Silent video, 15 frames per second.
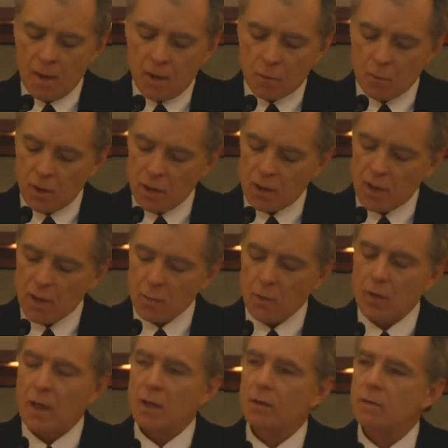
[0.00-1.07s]
Greg and I
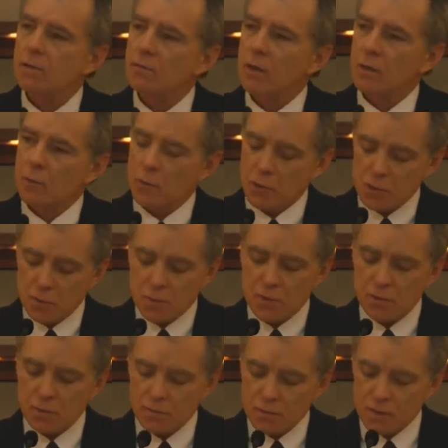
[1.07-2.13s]
were at our worship
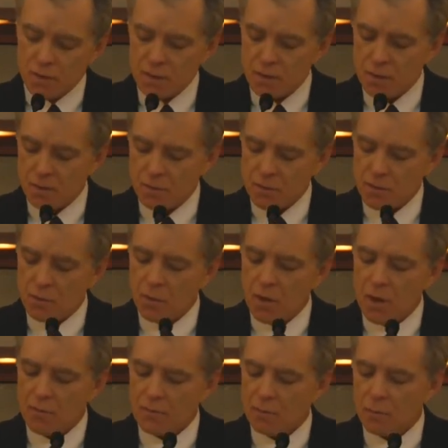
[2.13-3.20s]
services here so
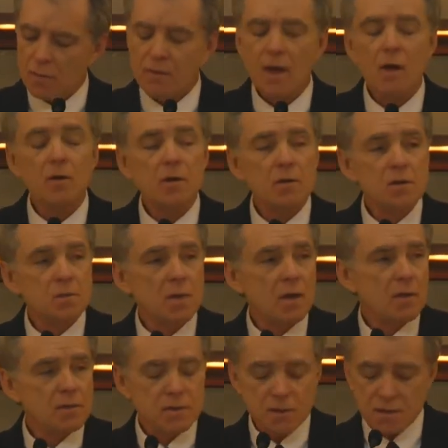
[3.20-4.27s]
often without our
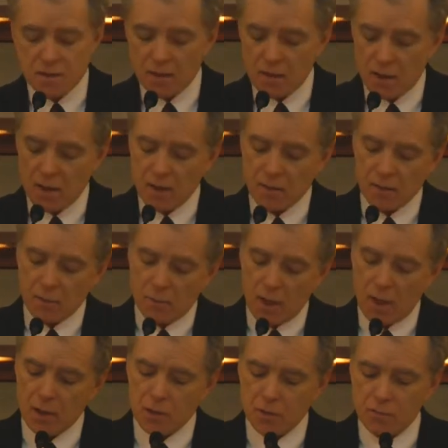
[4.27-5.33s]
spouses that I
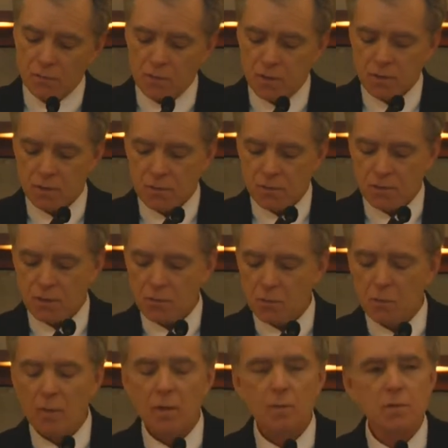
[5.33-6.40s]
imagined visitors and
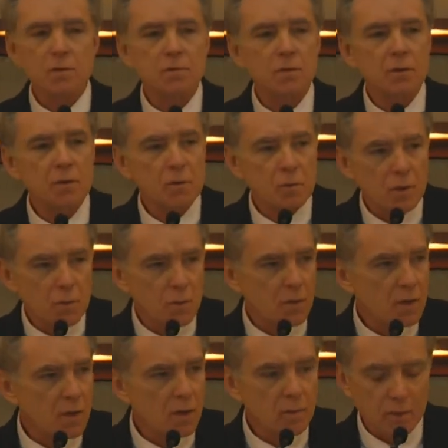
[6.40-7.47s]
new members figured we were
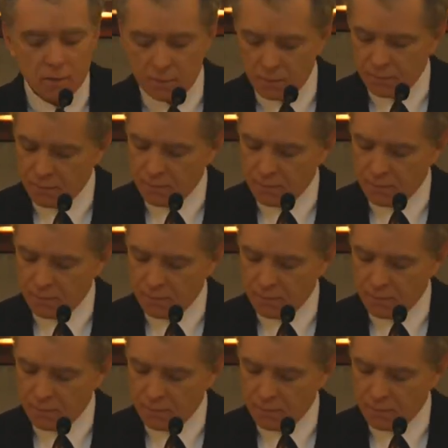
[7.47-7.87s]
a couple.